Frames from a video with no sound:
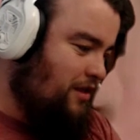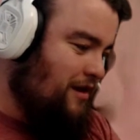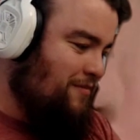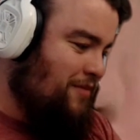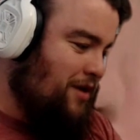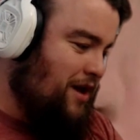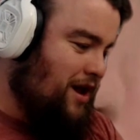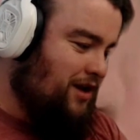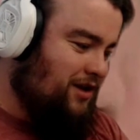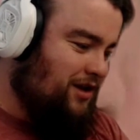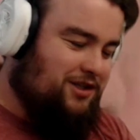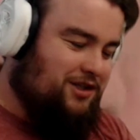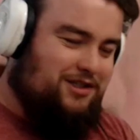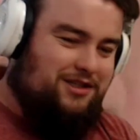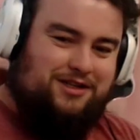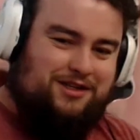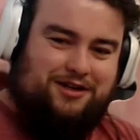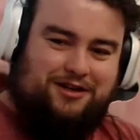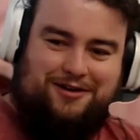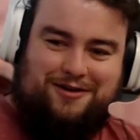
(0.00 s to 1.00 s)
back,
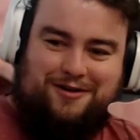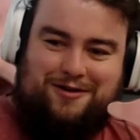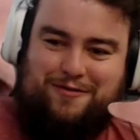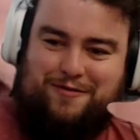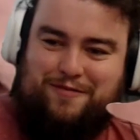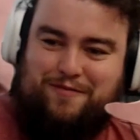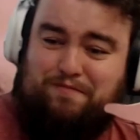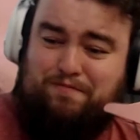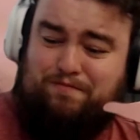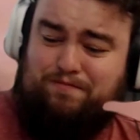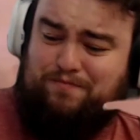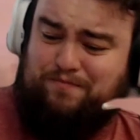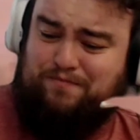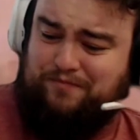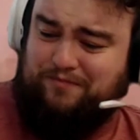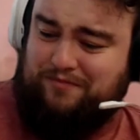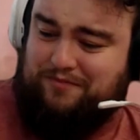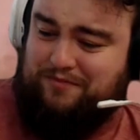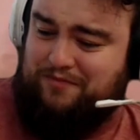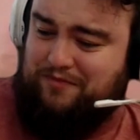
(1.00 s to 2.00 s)
just
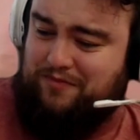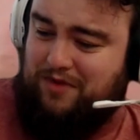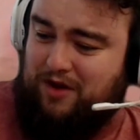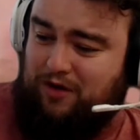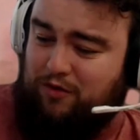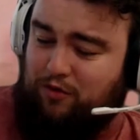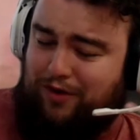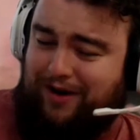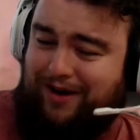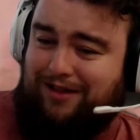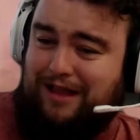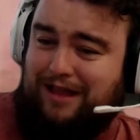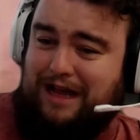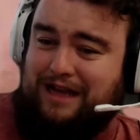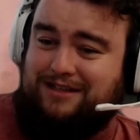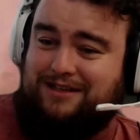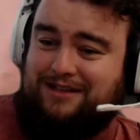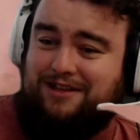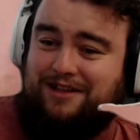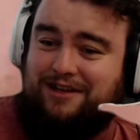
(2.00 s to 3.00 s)

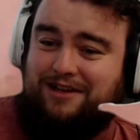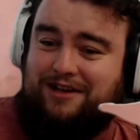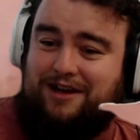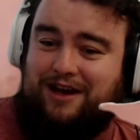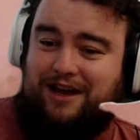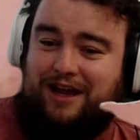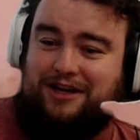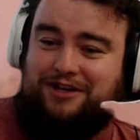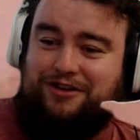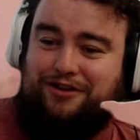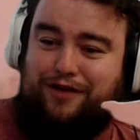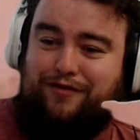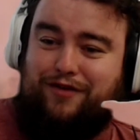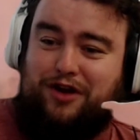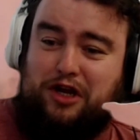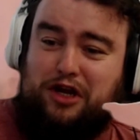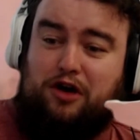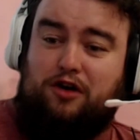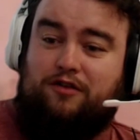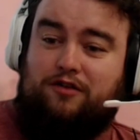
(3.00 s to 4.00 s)
realizing that I actually have a
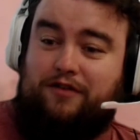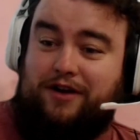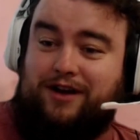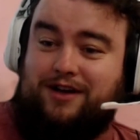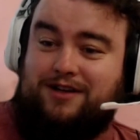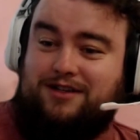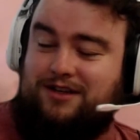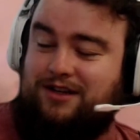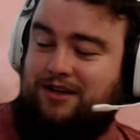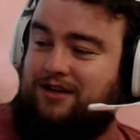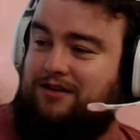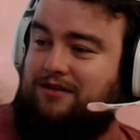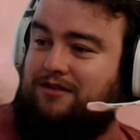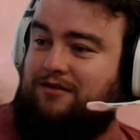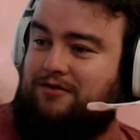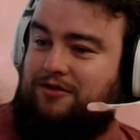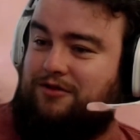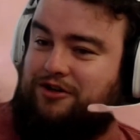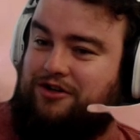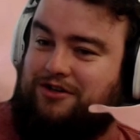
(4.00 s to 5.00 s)
goal for next year,
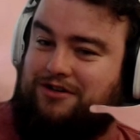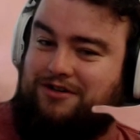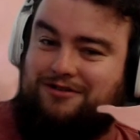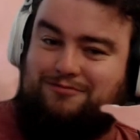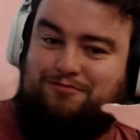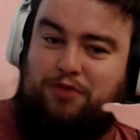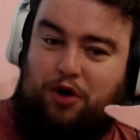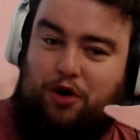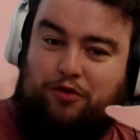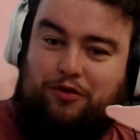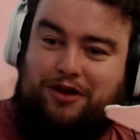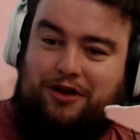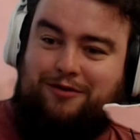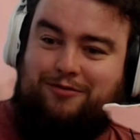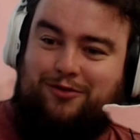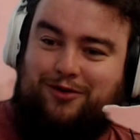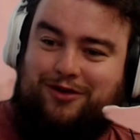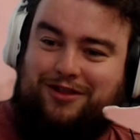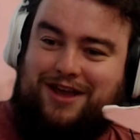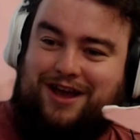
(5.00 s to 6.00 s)
which is
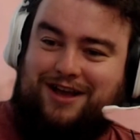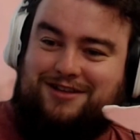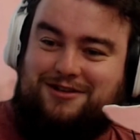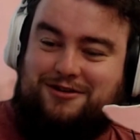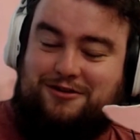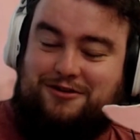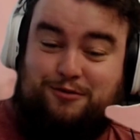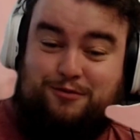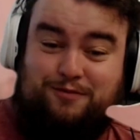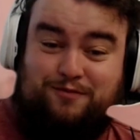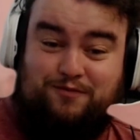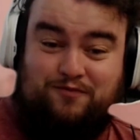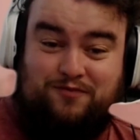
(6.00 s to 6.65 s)
podium with Khazad-dûm.